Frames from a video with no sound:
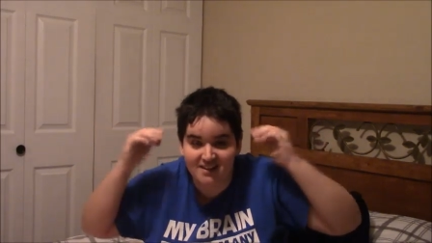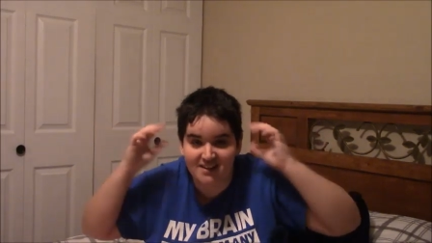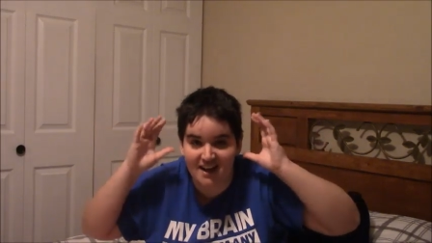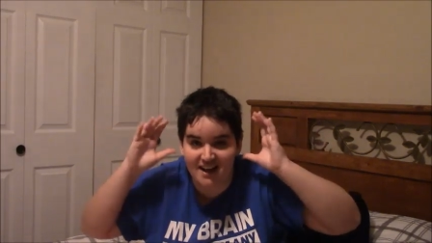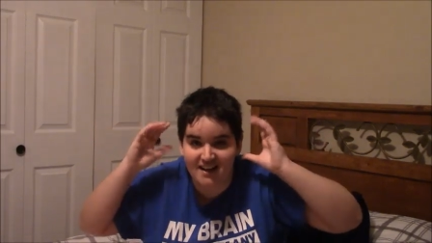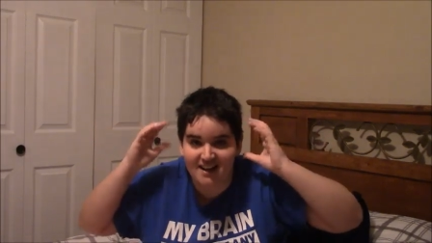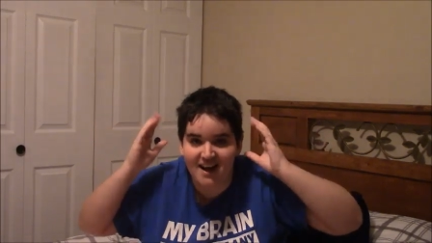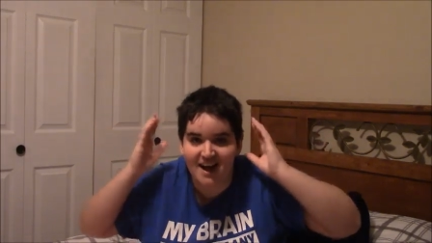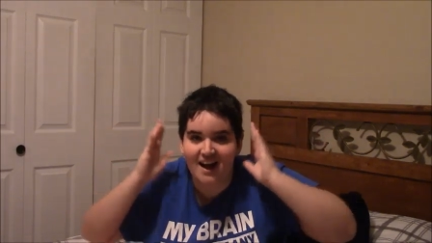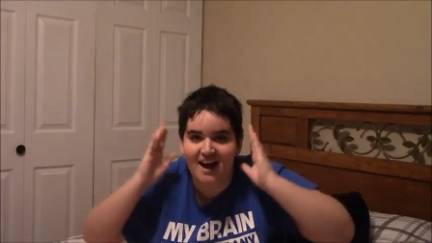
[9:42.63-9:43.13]

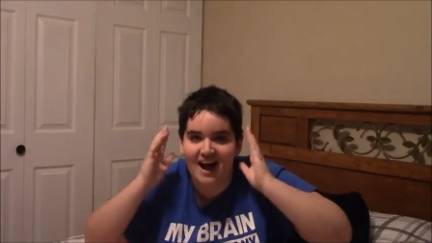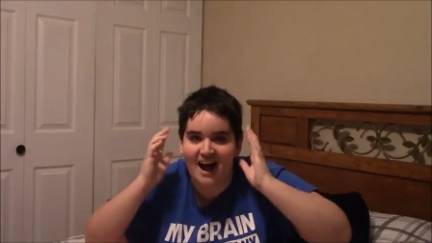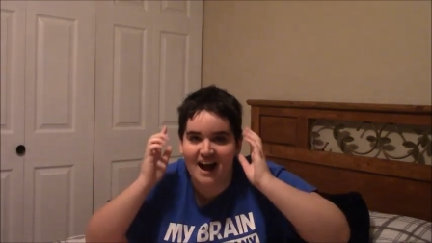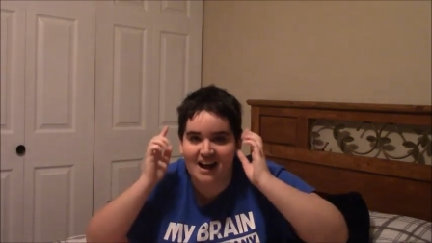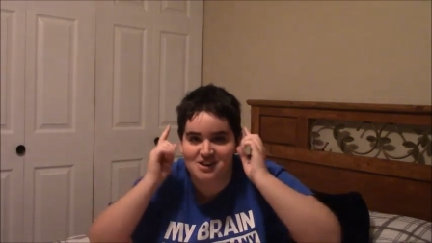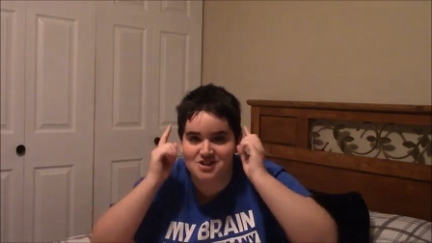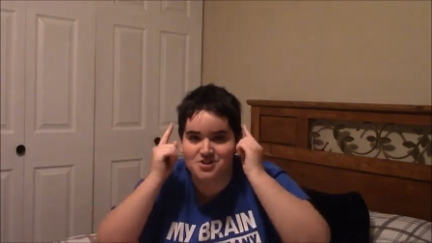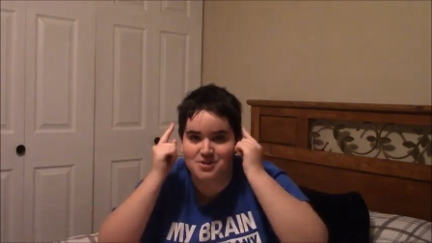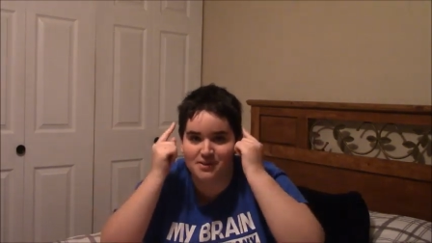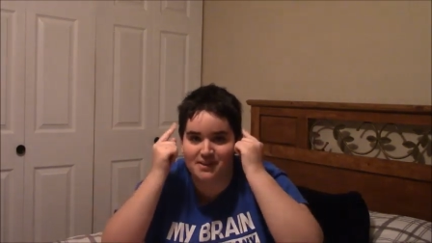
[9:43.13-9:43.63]
Like
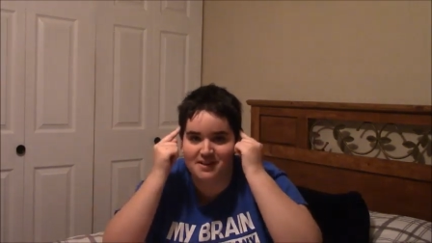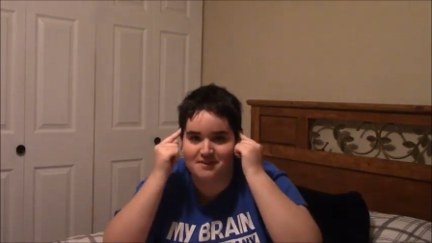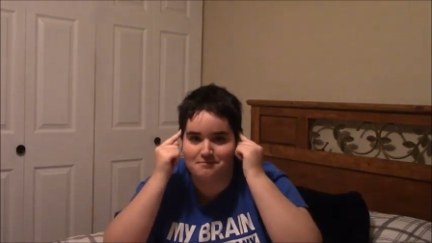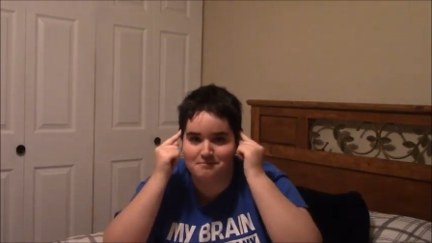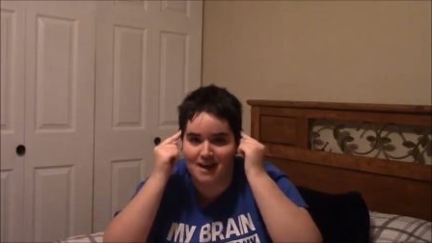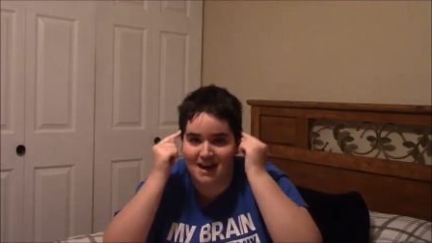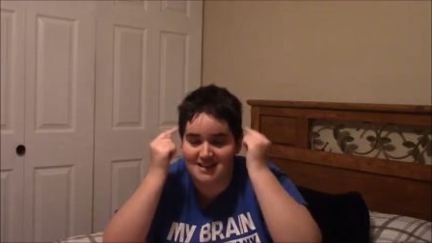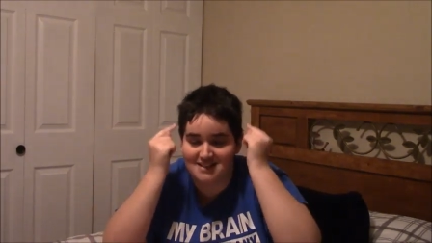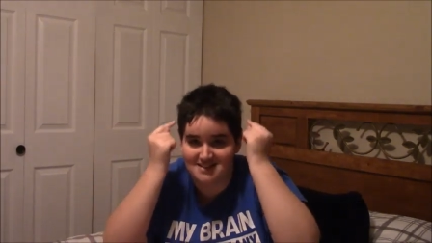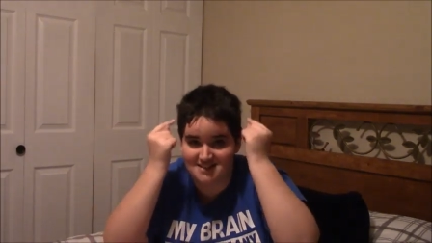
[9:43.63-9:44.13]
actually, if
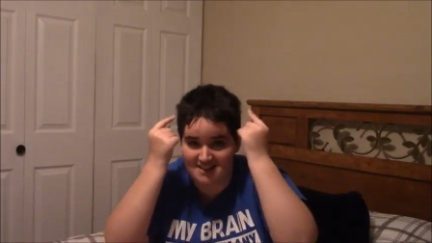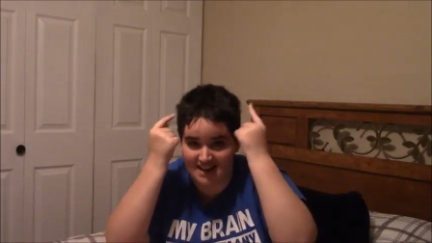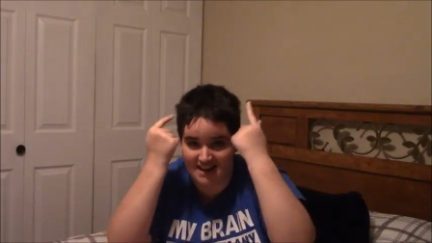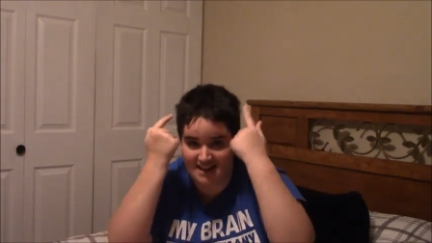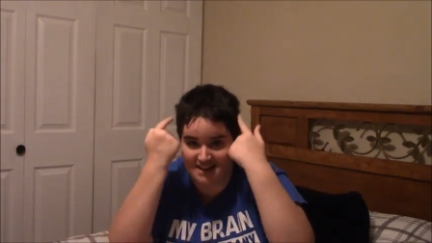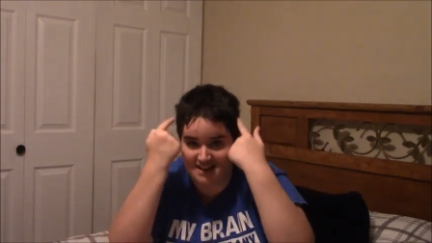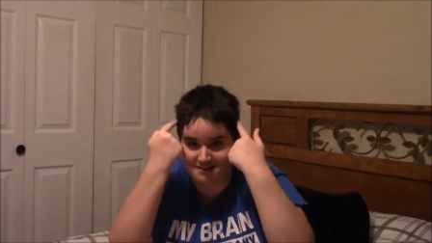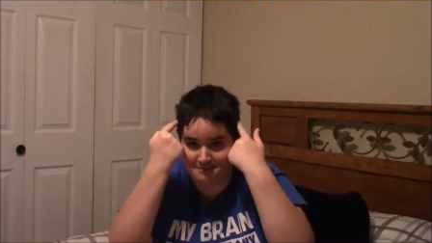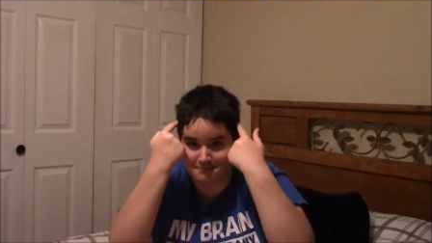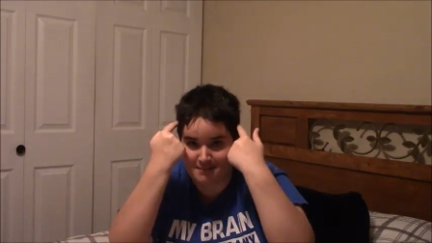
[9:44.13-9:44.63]
my
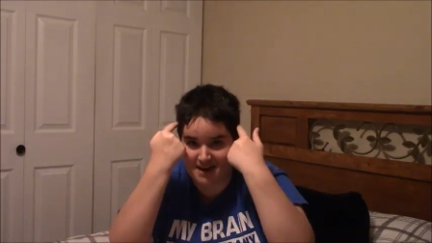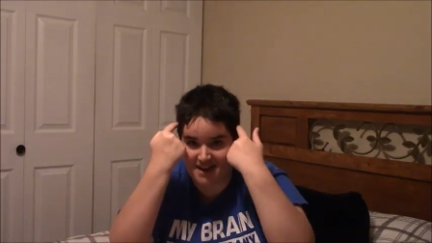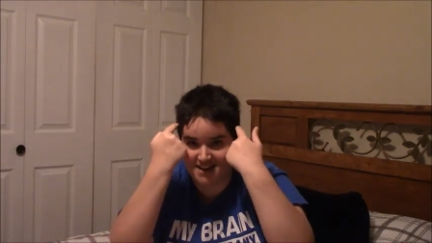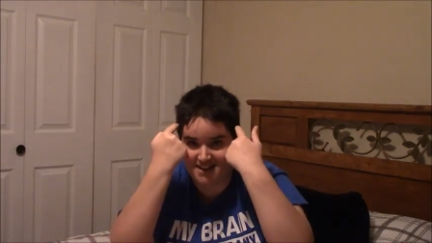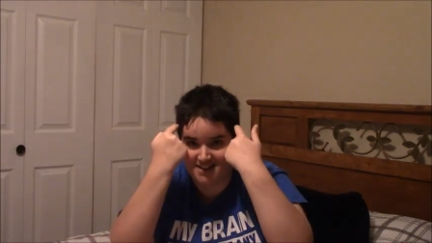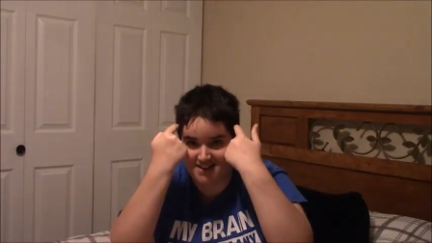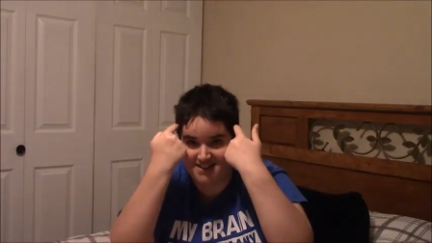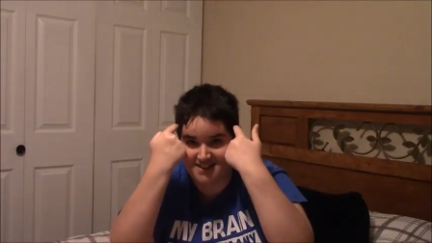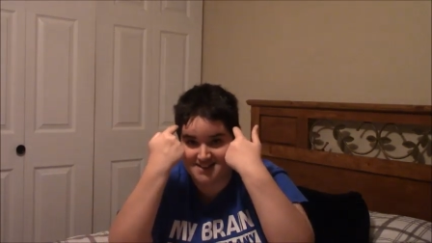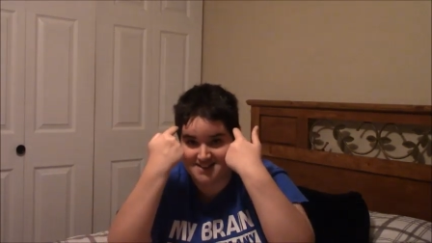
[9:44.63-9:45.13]
side, if
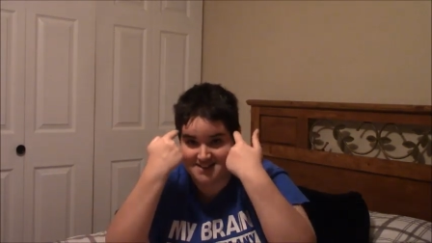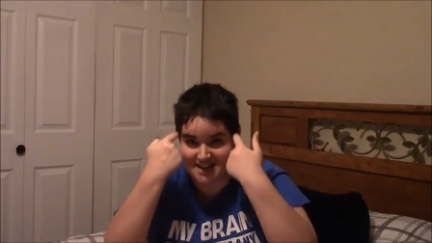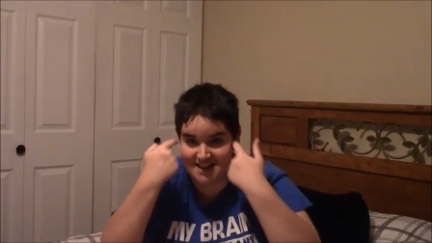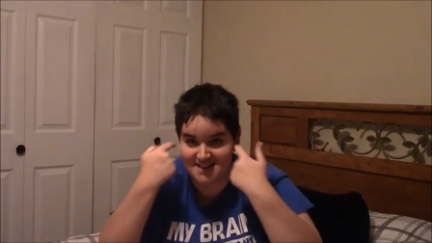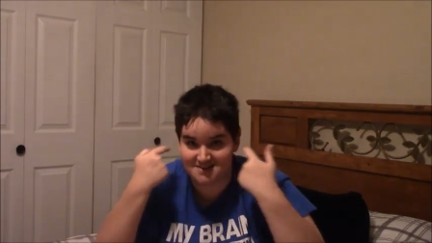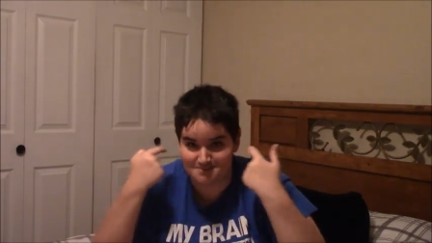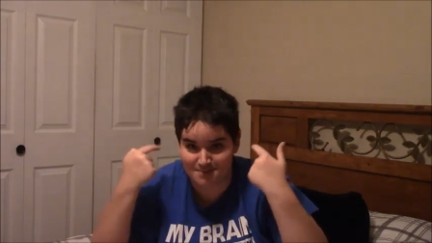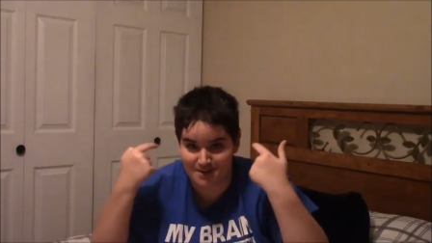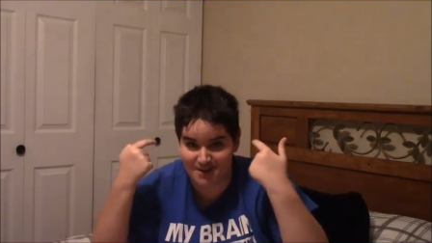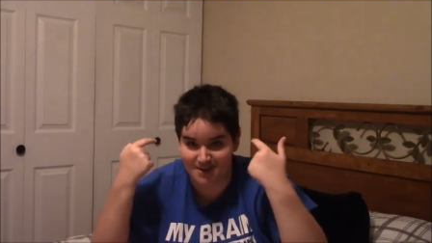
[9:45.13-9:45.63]
my the
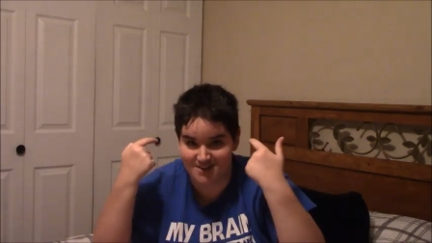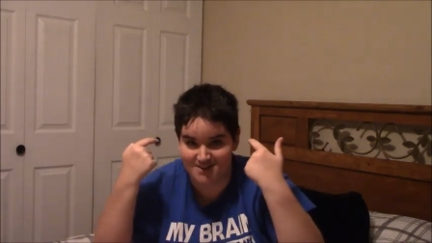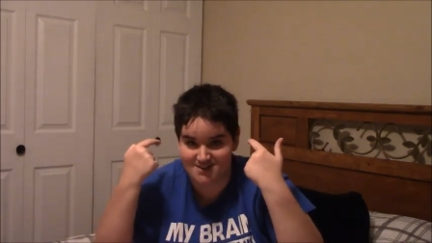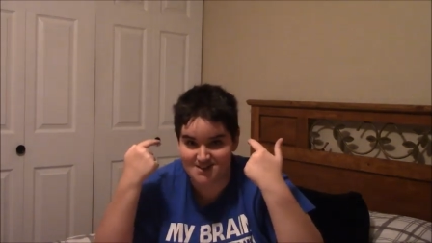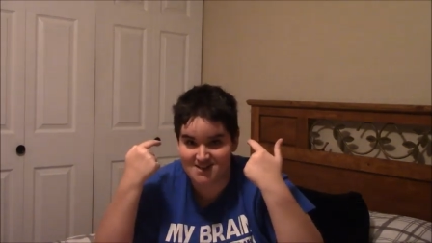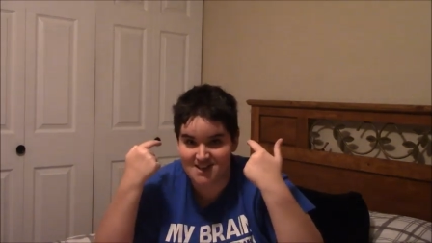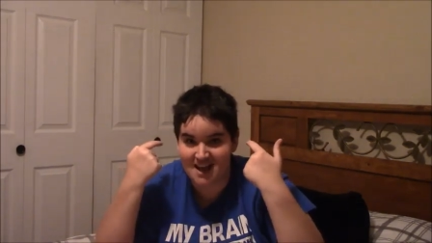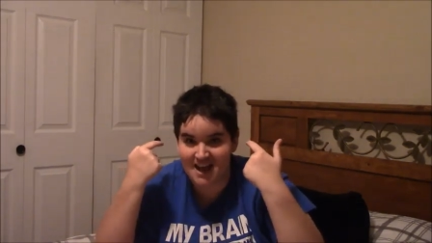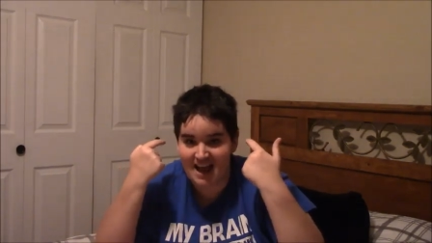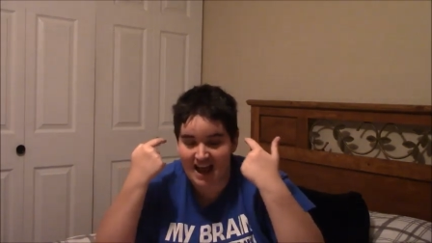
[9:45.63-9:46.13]

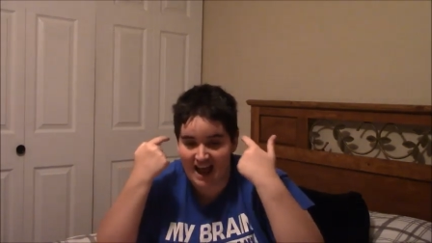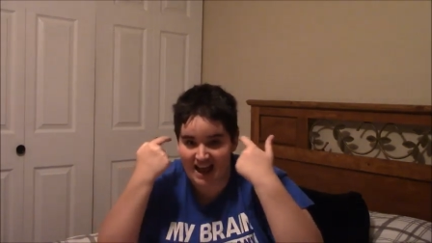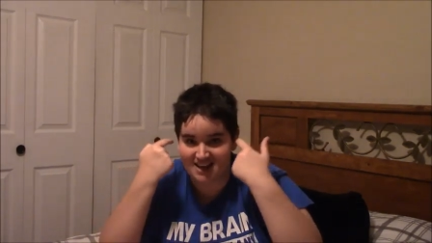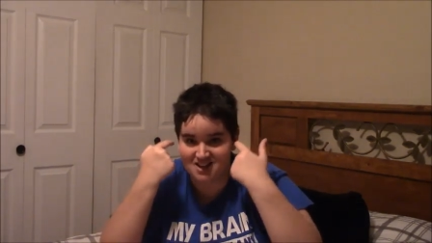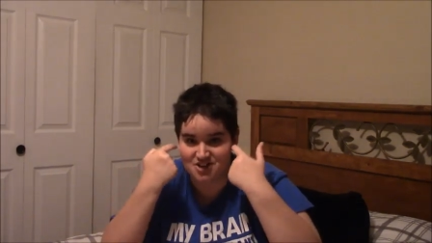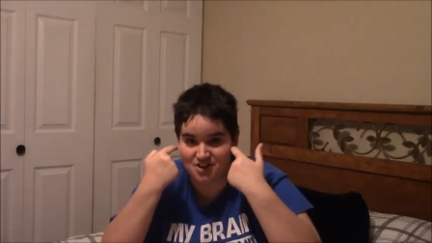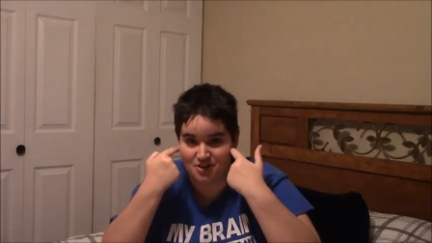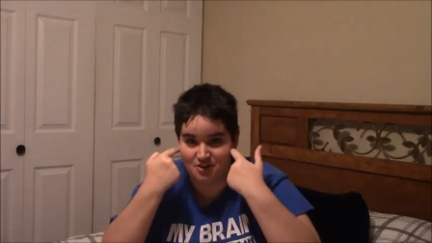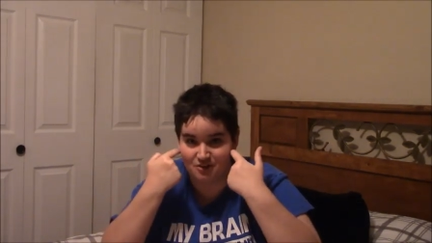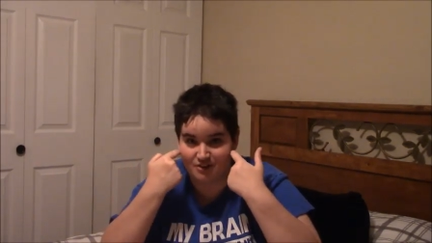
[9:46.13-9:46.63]
sideburns
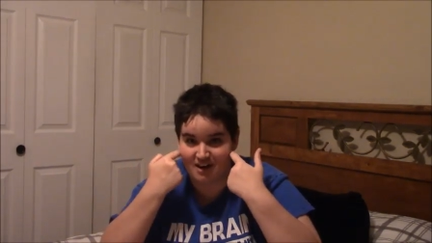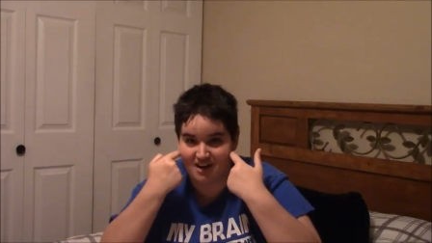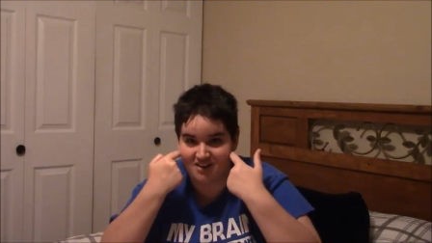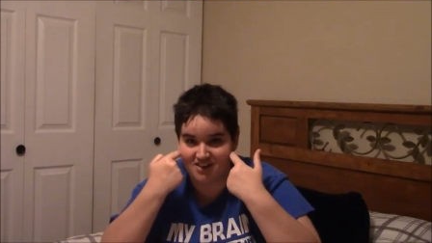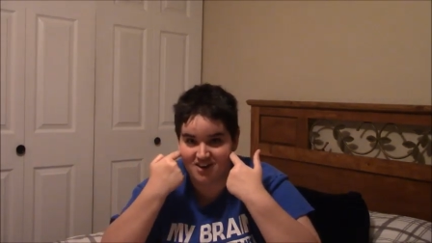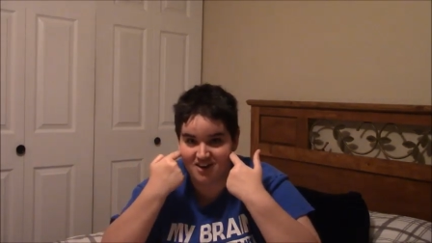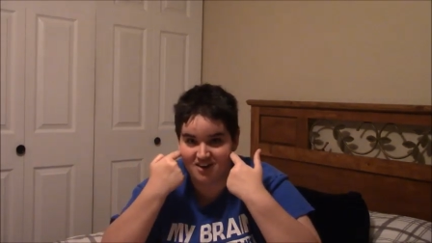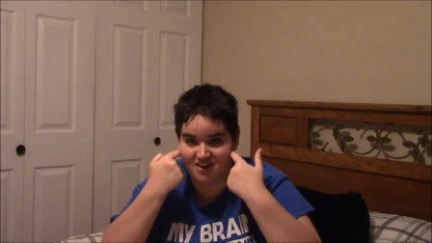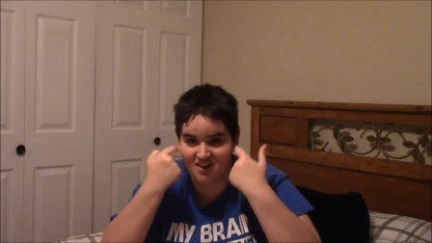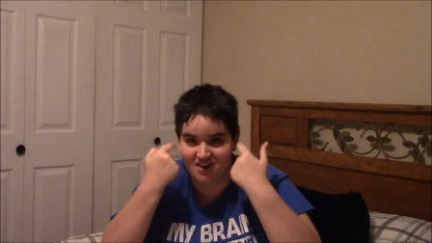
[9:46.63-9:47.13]
actually grew out
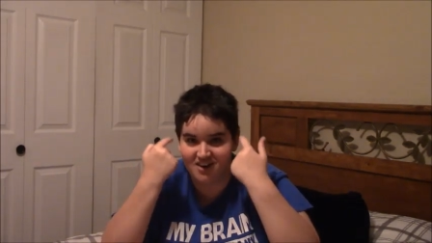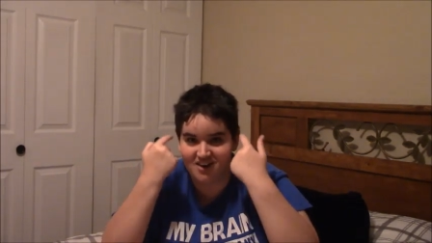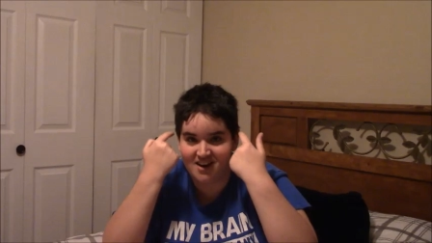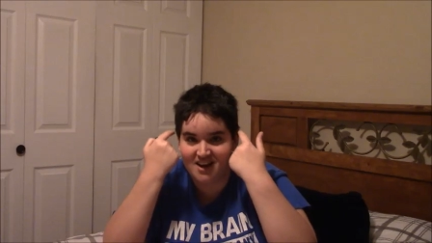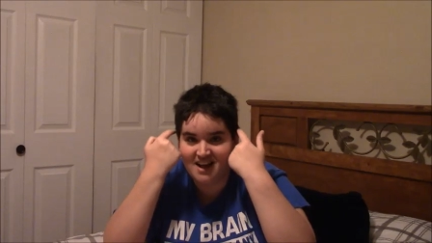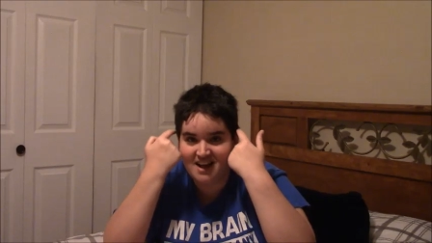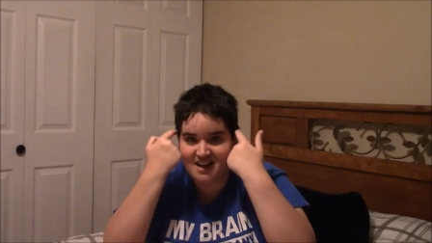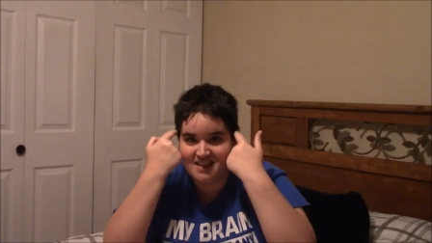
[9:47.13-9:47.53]
longer,